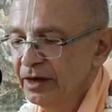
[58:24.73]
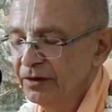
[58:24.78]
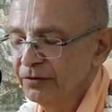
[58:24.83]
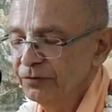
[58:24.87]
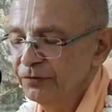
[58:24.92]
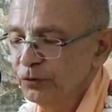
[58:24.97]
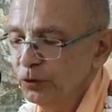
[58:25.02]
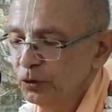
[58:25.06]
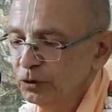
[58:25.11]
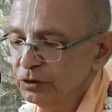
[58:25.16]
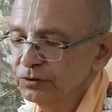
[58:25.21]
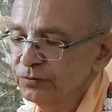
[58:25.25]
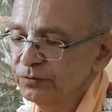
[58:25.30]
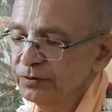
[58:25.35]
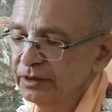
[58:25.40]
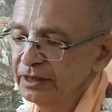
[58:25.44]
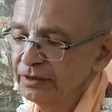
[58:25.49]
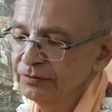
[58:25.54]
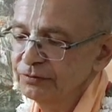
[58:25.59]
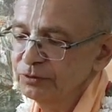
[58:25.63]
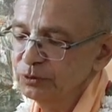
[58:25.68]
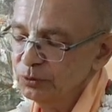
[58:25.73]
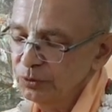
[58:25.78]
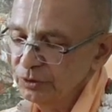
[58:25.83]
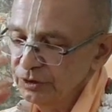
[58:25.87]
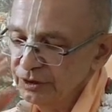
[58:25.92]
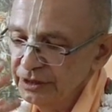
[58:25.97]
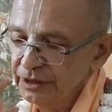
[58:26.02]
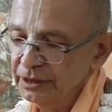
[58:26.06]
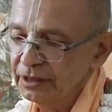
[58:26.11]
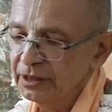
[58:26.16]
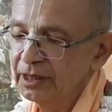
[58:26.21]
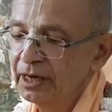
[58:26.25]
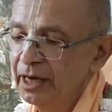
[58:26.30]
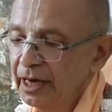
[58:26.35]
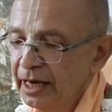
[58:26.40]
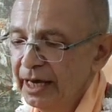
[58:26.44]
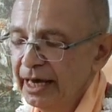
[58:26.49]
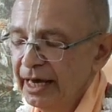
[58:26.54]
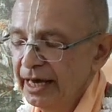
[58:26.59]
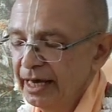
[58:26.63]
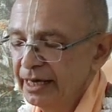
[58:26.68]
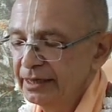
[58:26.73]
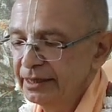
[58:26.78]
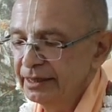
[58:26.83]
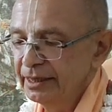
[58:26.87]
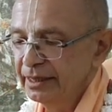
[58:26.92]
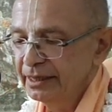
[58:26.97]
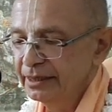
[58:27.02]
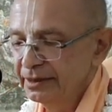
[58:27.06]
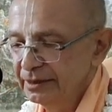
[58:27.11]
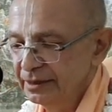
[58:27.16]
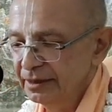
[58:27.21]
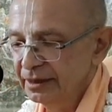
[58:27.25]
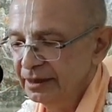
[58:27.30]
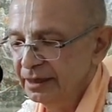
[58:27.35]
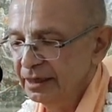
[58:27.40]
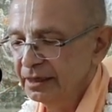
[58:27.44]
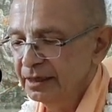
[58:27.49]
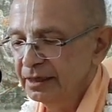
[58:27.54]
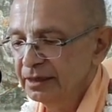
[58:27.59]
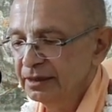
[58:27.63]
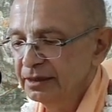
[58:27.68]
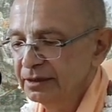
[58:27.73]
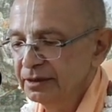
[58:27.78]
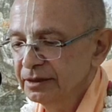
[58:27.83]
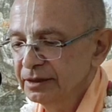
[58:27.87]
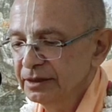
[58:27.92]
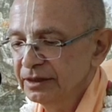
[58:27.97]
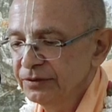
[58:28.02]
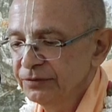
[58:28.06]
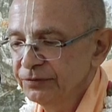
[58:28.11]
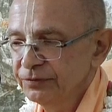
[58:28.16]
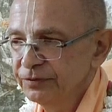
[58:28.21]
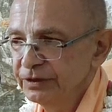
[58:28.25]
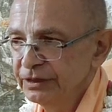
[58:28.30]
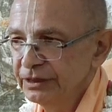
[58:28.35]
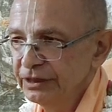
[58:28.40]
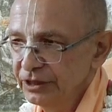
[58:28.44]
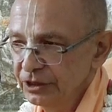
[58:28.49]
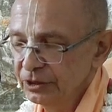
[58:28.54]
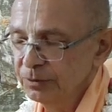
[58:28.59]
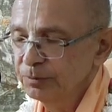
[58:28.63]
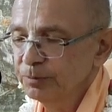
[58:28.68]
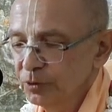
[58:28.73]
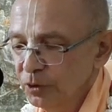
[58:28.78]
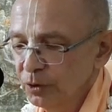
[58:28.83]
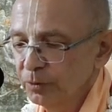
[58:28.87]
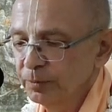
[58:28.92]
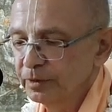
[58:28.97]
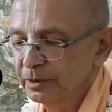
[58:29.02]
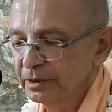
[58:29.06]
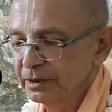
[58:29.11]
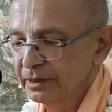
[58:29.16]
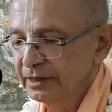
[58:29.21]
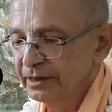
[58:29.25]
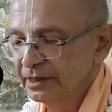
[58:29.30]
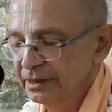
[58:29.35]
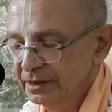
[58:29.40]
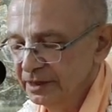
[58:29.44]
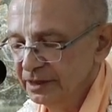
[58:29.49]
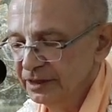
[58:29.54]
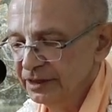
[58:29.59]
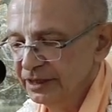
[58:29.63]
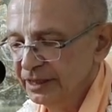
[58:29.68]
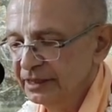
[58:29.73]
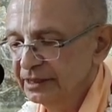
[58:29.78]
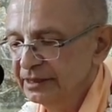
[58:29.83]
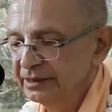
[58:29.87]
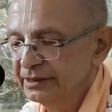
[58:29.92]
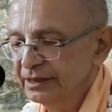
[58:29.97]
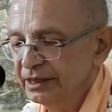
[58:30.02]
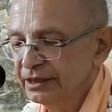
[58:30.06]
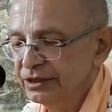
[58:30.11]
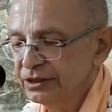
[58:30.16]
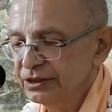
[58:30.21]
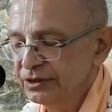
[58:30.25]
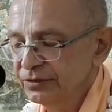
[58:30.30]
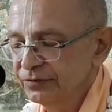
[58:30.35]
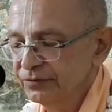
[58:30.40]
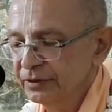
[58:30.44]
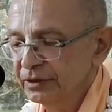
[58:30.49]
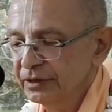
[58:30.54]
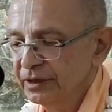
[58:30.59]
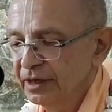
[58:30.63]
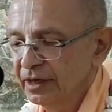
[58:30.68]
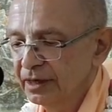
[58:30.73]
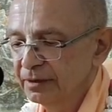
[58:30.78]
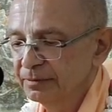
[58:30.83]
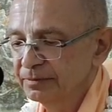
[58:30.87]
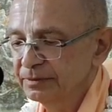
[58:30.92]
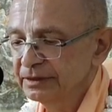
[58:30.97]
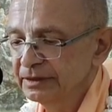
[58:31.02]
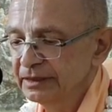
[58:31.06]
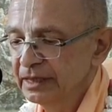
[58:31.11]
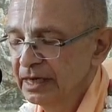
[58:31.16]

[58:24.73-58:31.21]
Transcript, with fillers: First we have to hear, and then uh, if we hear properly, realization will come.